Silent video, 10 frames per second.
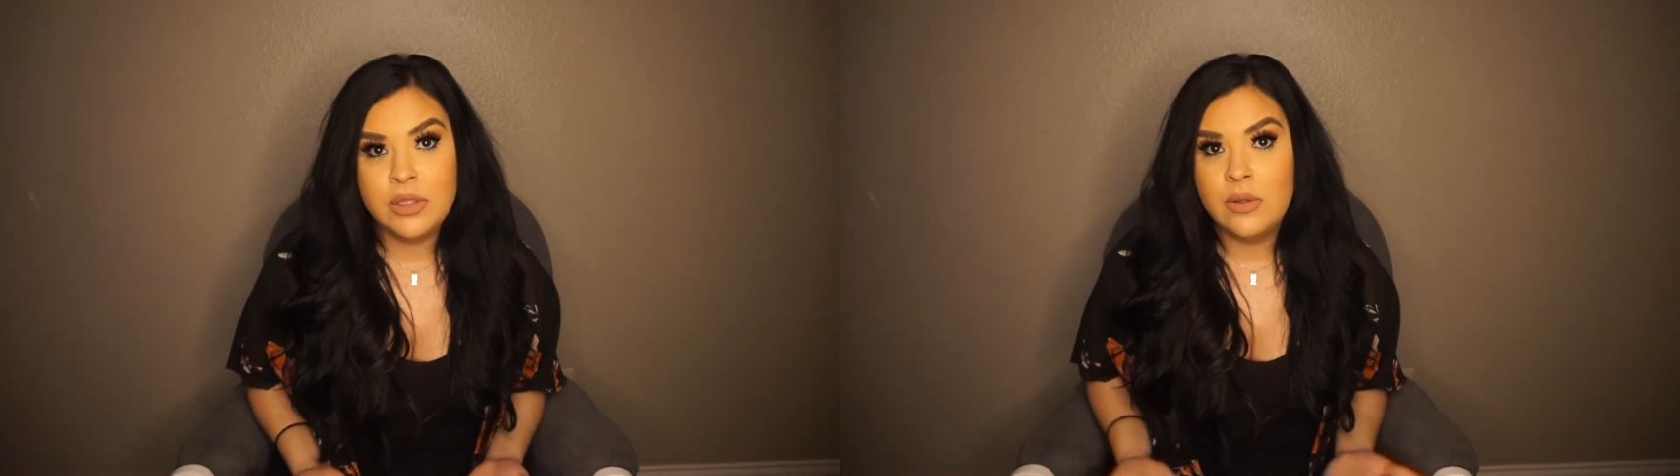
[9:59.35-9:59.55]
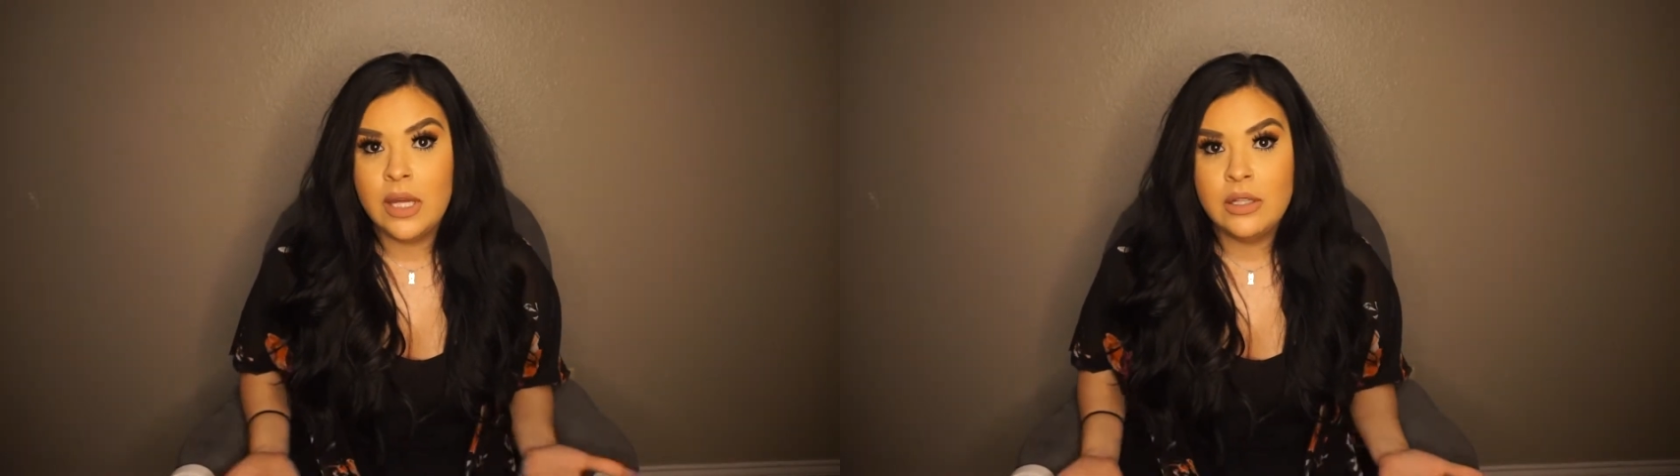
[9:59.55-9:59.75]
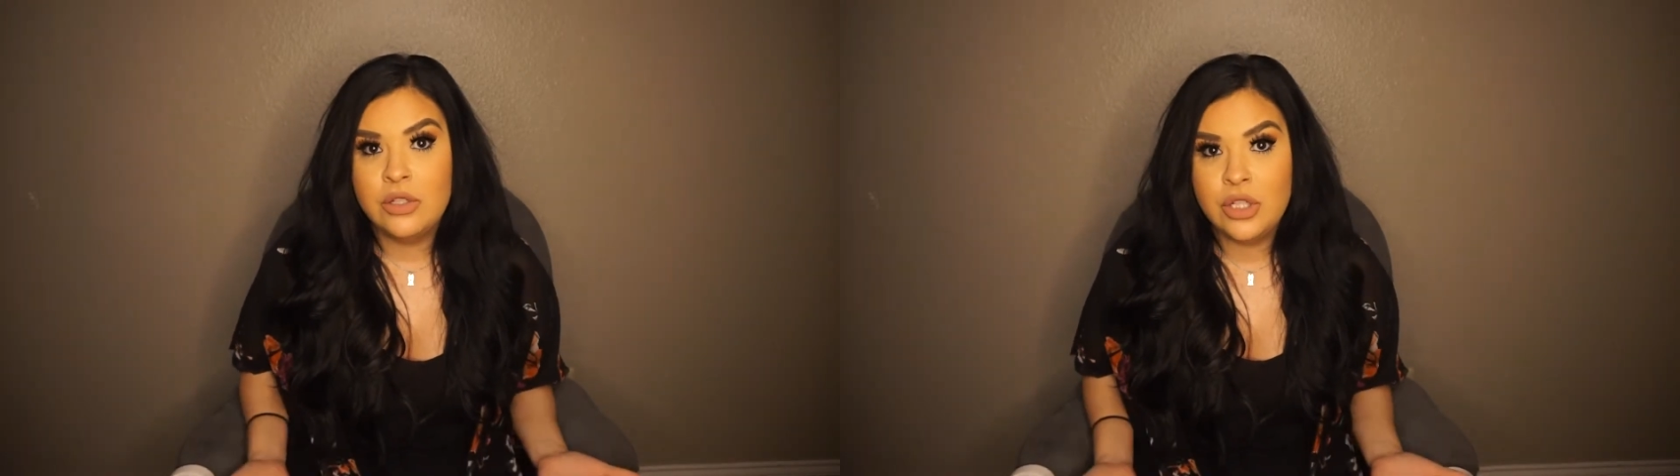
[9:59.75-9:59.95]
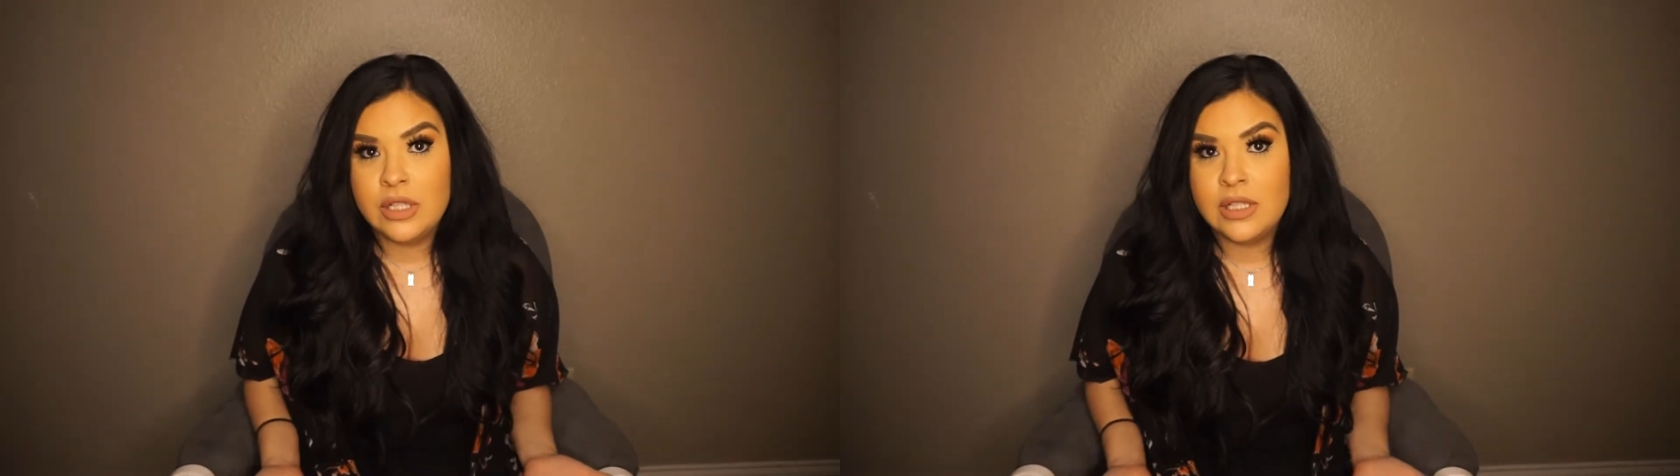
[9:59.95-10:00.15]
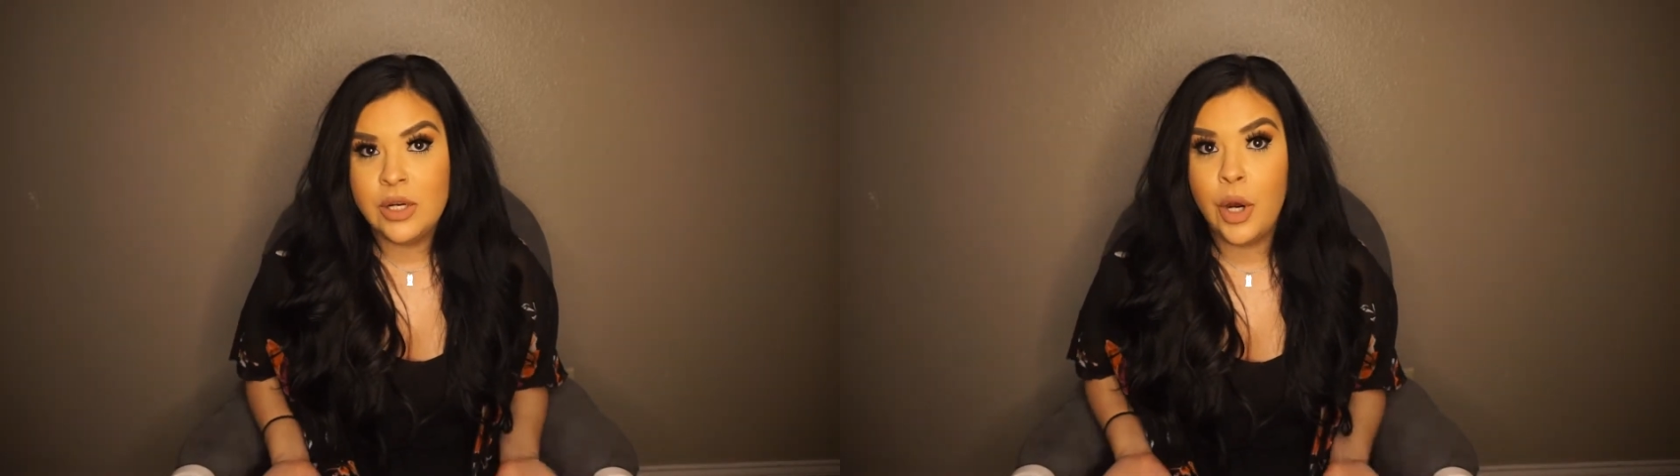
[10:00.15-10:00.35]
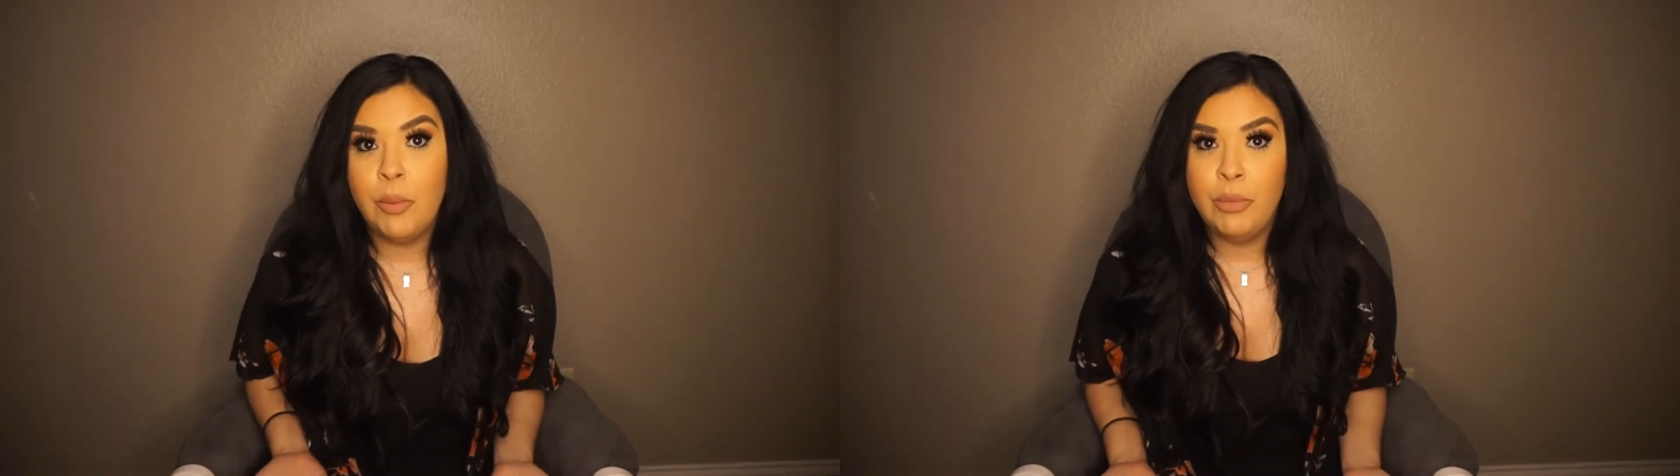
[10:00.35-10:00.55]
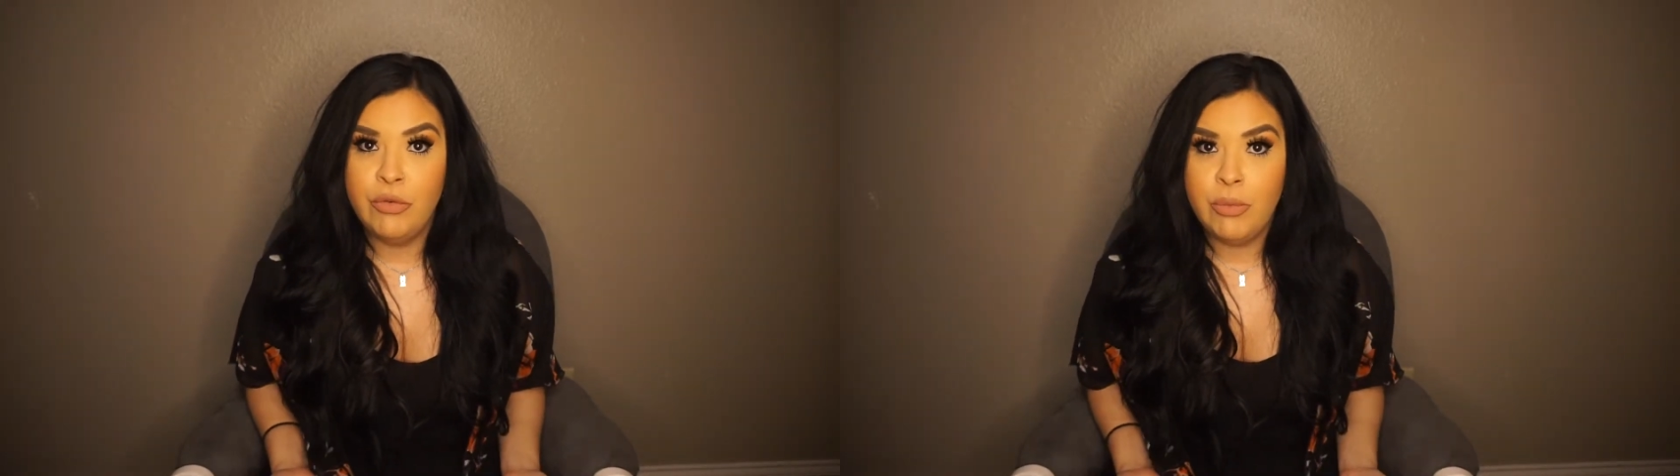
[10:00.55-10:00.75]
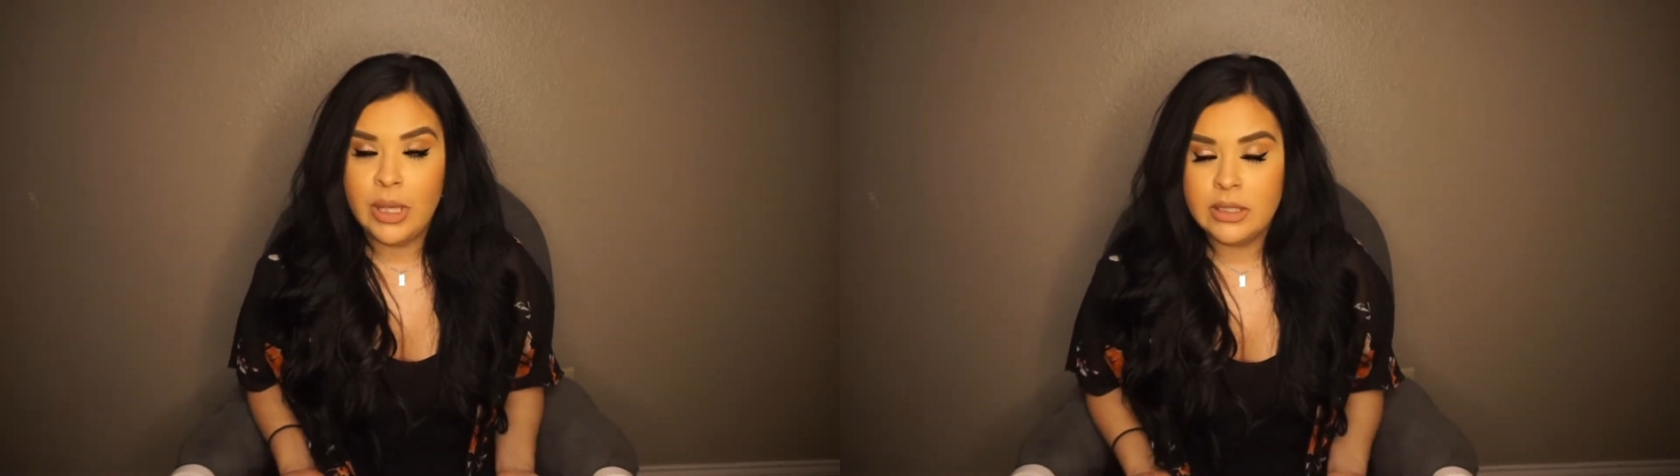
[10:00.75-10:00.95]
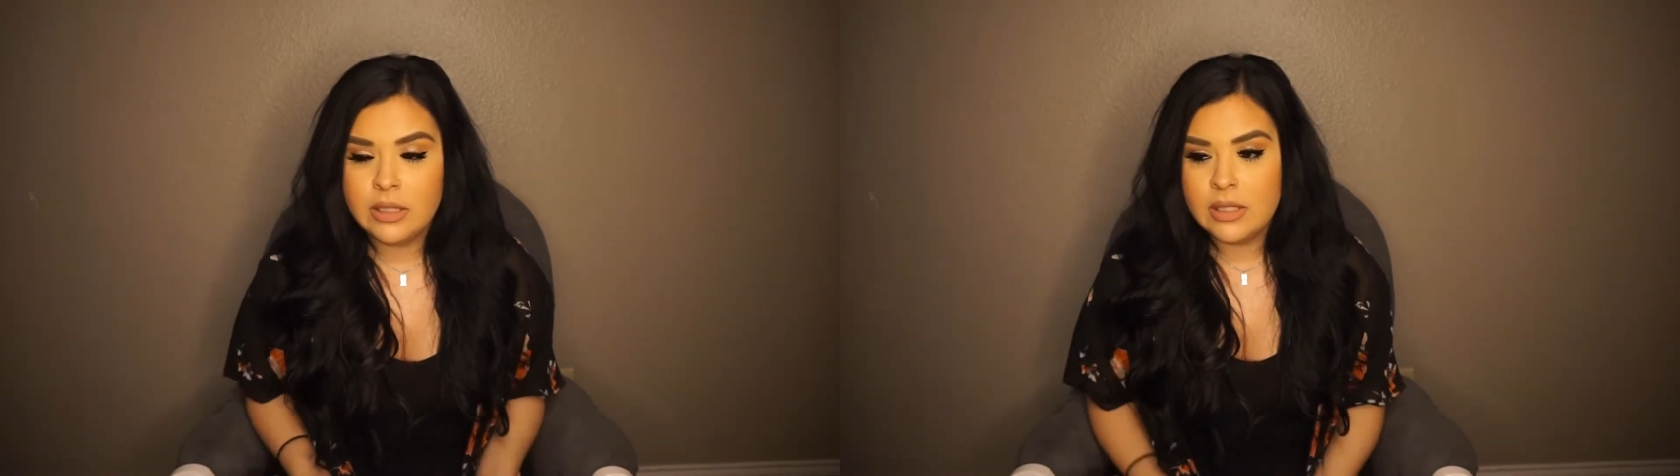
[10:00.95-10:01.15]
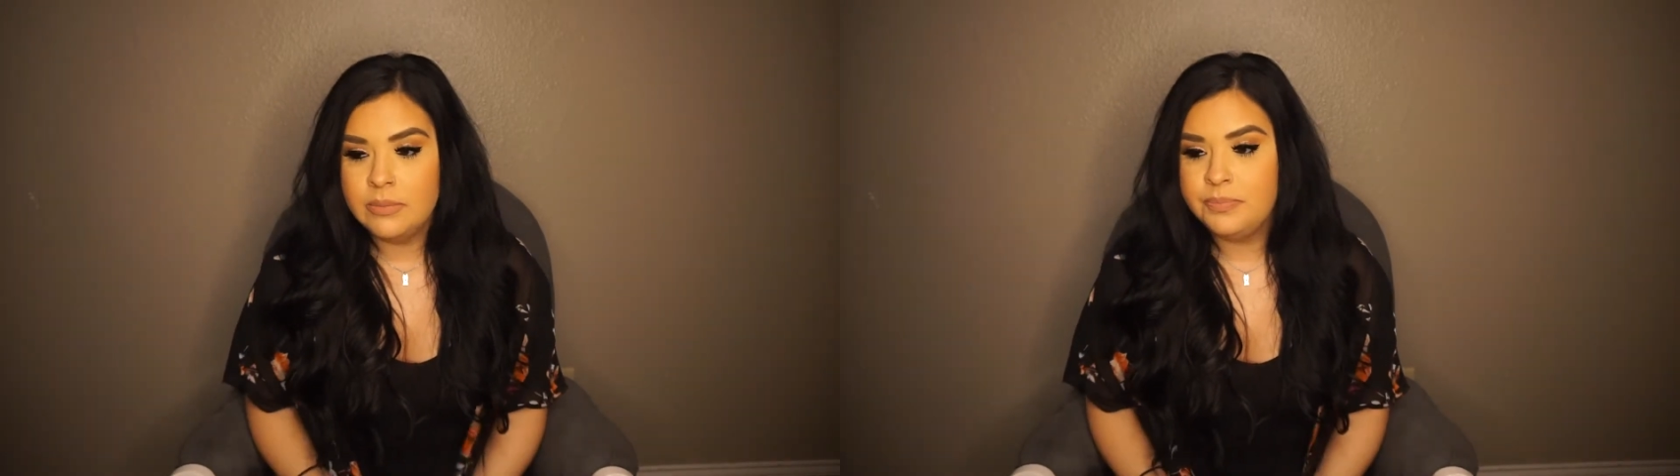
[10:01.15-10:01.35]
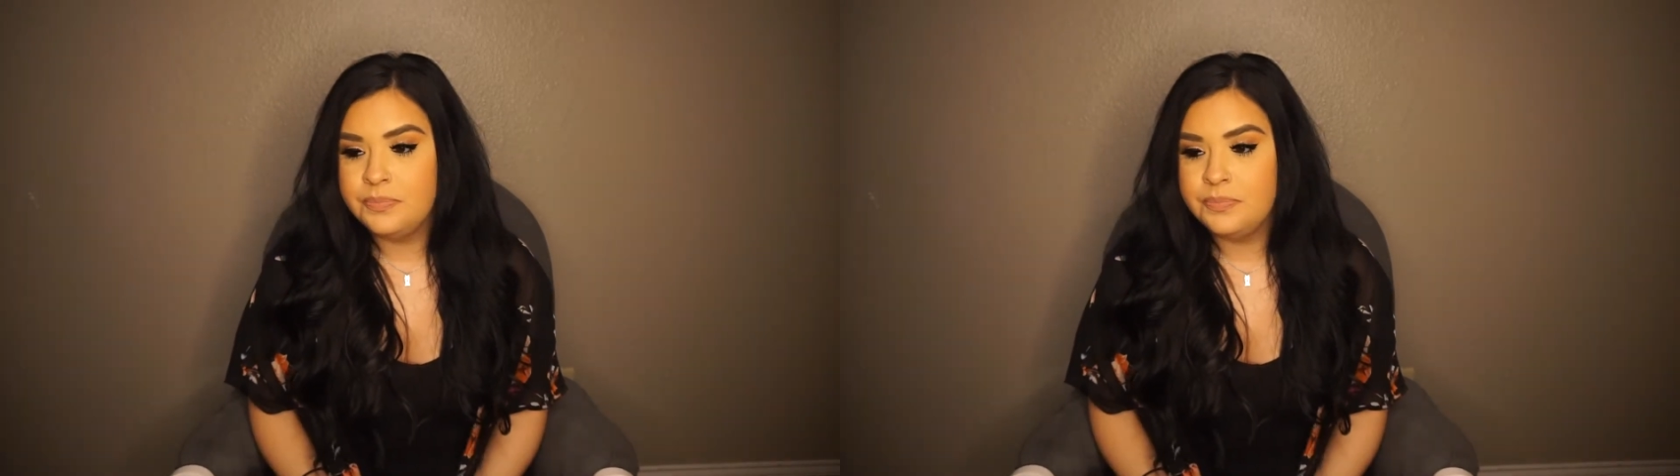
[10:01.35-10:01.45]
so that's just her movements.